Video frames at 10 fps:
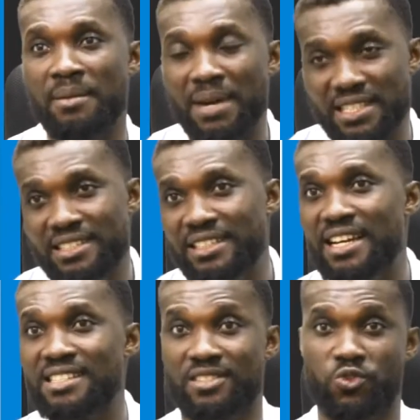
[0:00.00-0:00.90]
the
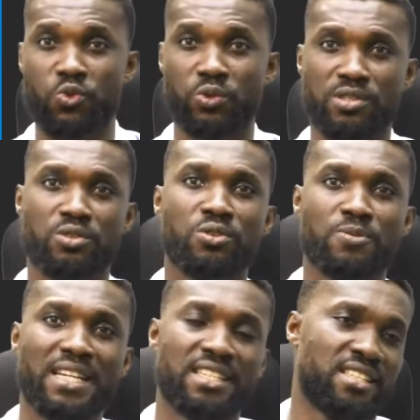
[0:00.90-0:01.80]
materials and tools
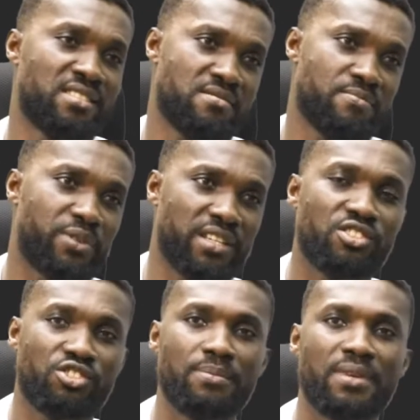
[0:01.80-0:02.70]
used by the
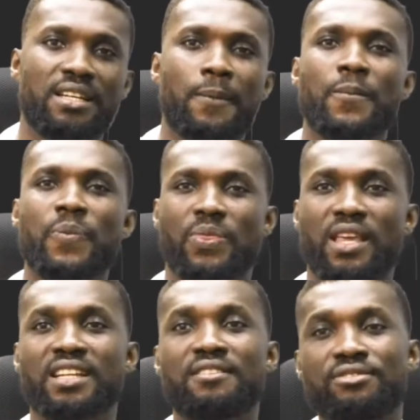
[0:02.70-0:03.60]
prehistory men.
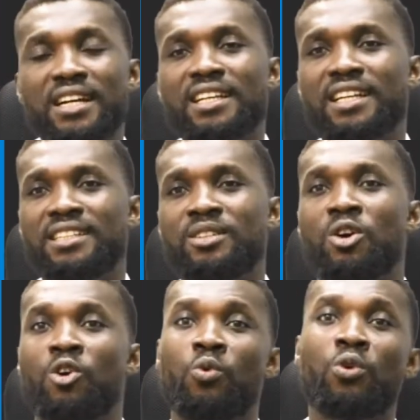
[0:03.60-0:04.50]
And then finally,
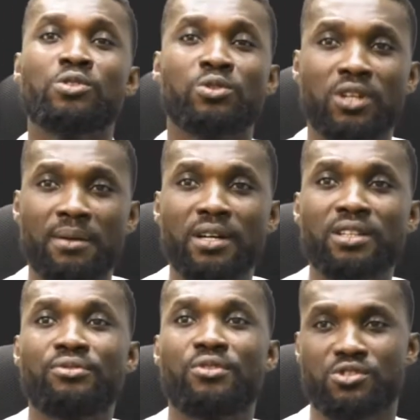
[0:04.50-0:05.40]
we'll also talk
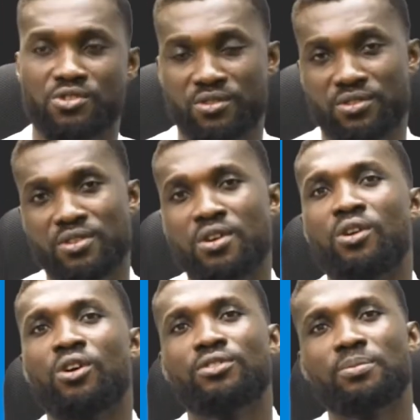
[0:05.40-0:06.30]
about the functions
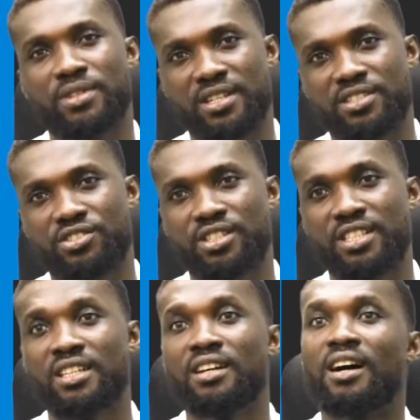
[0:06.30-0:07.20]
of the
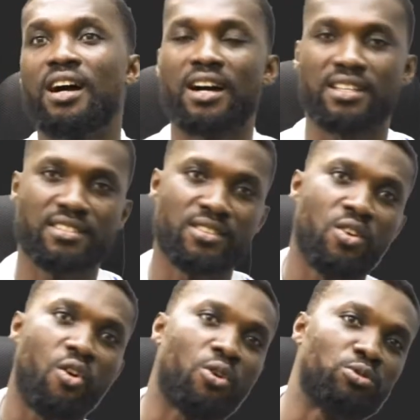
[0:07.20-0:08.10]
prehistory art.
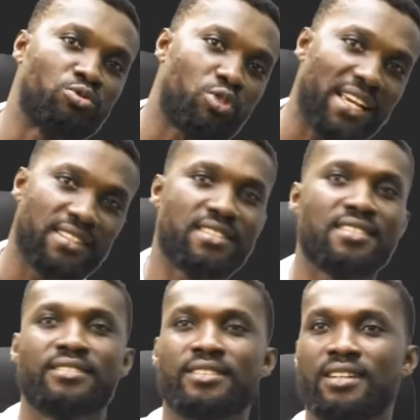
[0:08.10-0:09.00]
All right,
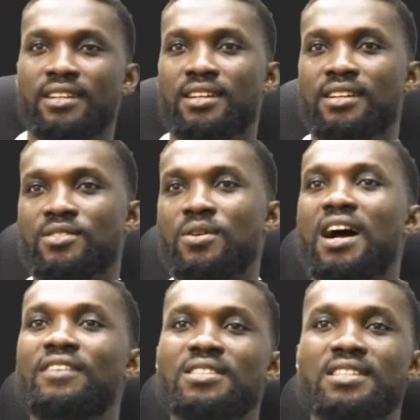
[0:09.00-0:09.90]
so
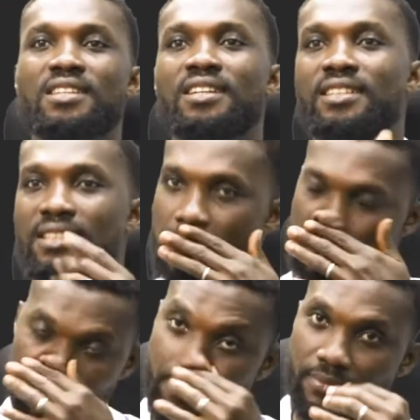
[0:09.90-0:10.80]
having said
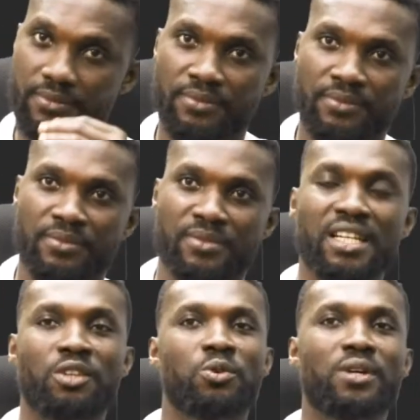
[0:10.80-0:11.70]
this,
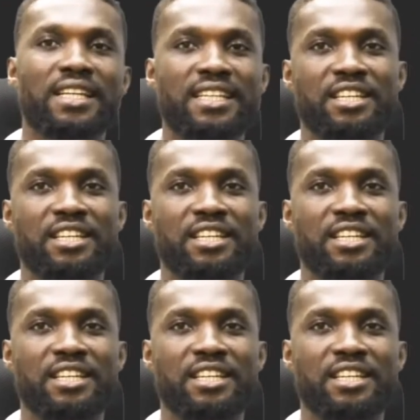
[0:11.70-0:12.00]
now you look